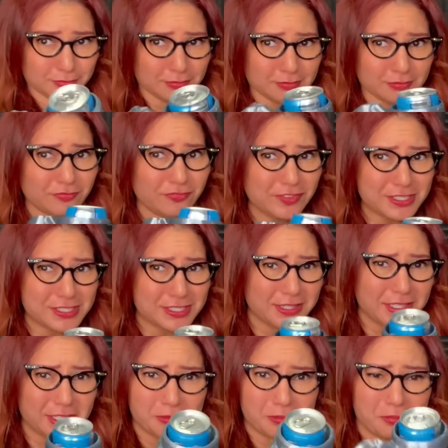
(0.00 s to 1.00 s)
It fits in
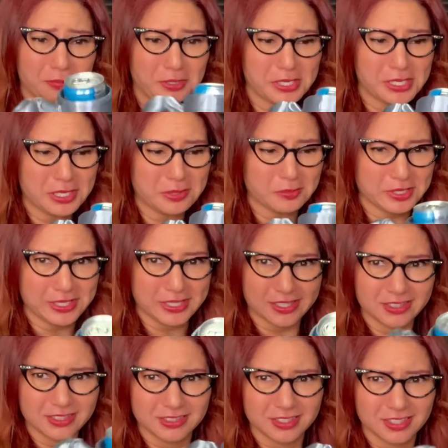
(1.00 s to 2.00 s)
there pretty
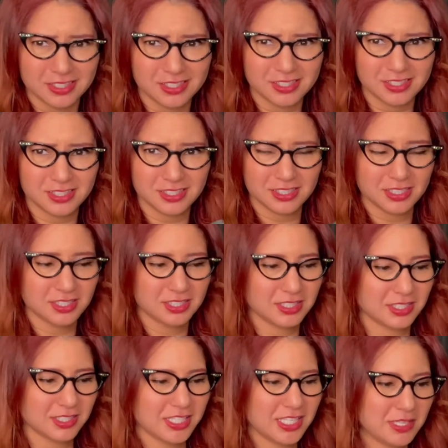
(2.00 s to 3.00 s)
well.
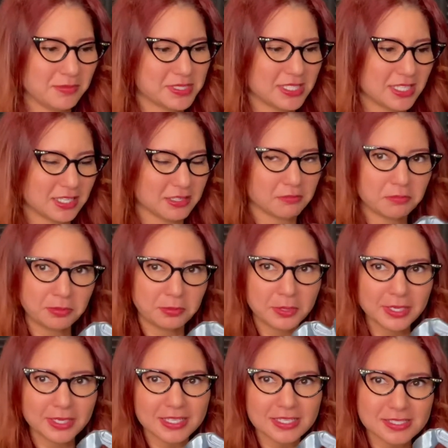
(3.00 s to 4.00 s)
Keeps it
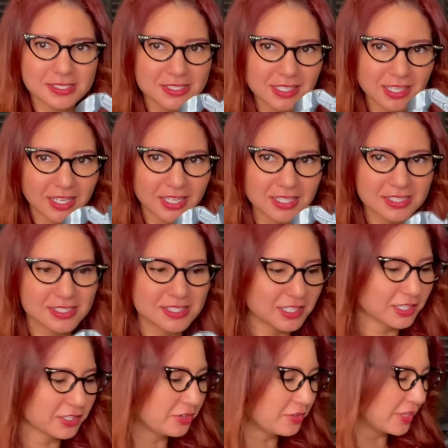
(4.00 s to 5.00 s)
pretty snug,
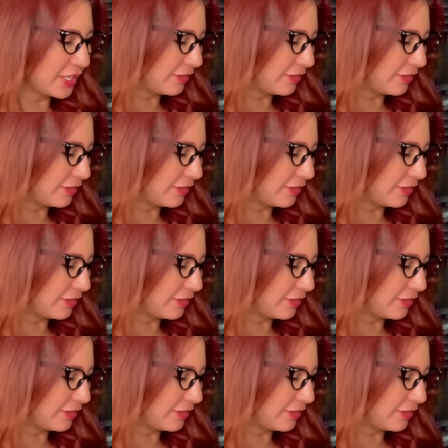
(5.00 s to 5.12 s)
snugger than